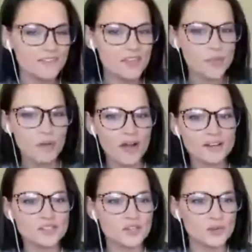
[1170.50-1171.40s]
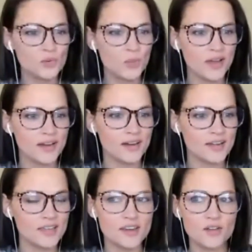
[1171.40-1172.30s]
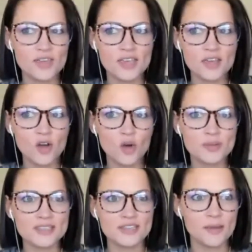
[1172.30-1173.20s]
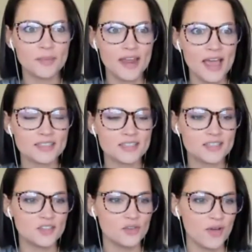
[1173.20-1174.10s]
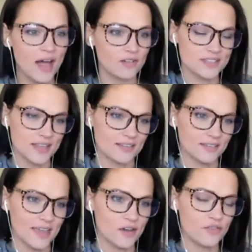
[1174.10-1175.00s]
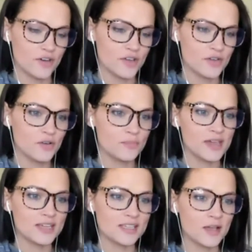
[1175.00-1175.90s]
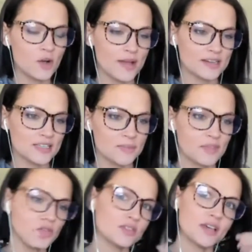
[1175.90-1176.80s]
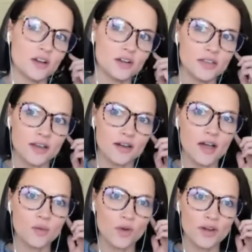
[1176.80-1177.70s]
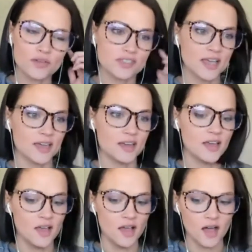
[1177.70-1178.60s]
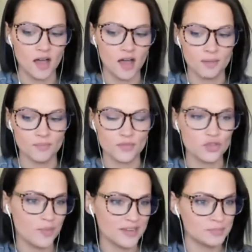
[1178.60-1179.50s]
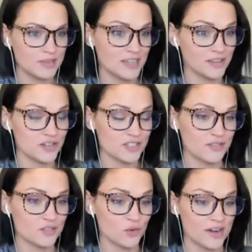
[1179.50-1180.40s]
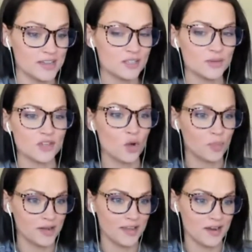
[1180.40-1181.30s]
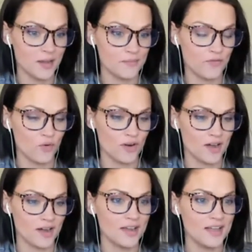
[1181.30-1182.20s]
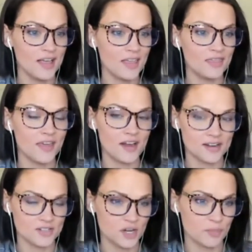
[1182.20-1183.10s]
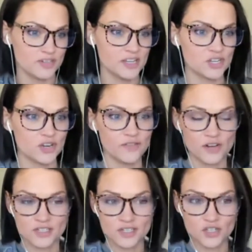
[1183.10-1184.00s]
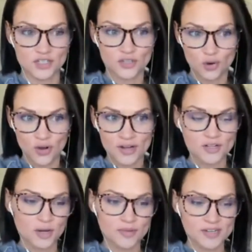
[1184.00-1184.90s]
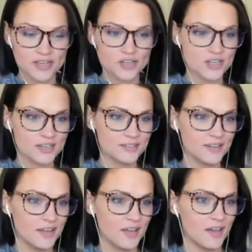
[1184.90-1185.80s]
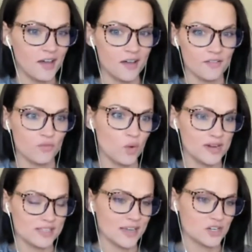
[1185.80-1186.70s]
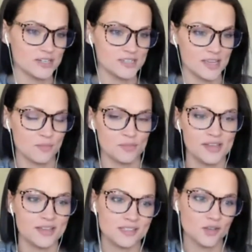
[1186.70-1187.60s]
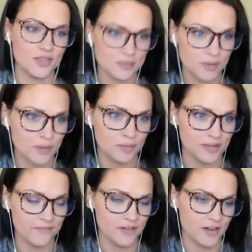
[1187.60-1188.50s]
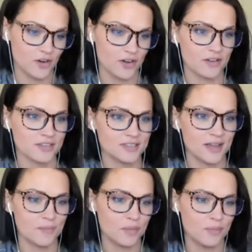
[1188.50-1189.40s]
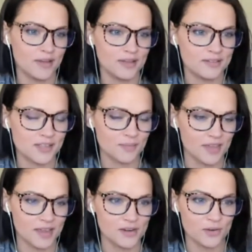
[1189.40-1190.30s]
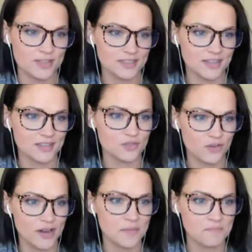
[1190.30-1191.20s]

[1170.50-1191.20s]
love the part too where you know he opens it up and asks you, "How does that land for you?" Yeah. Because I go back to something you said earlier on, where you said um, you might be telling yourself stories. So it's opening it up for their mm. interpretation versus just your interpretation okay. of what is actually taking place. So that's probably a very critical step, but yeah. something I noticed in that story.